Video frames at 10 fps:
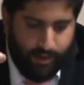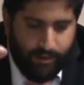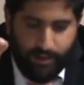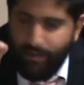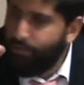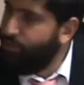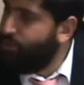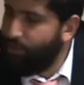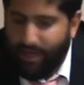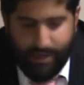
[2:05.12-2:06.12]
Lilimud
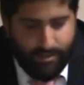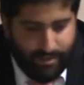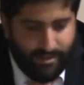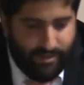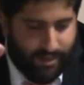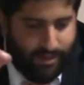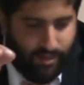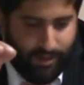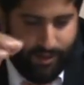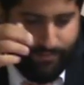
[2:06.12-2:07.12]
Torah, to study
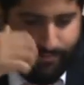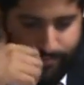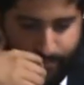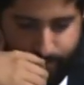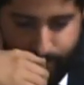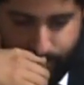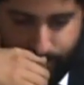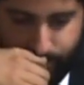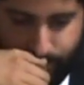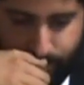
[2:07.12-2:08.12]
Torah.
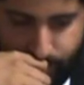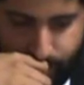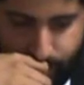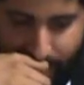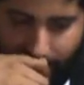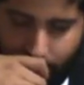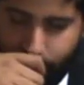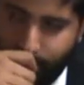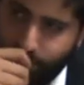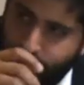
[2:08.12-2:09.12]
How
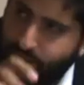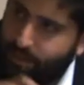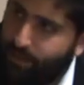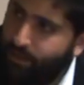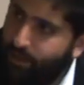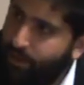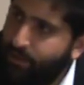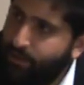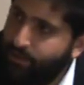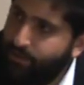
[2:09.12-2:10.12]
much does a
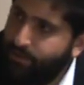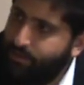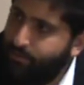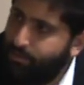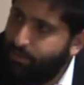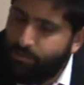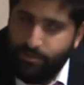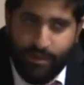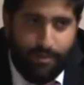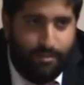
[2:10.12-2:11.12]
simple
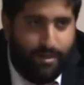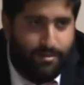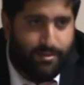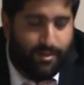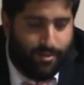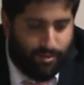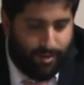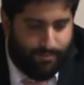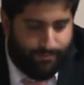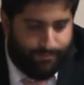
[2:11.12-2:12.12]
layman study
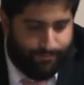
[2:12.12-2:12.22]
Torah?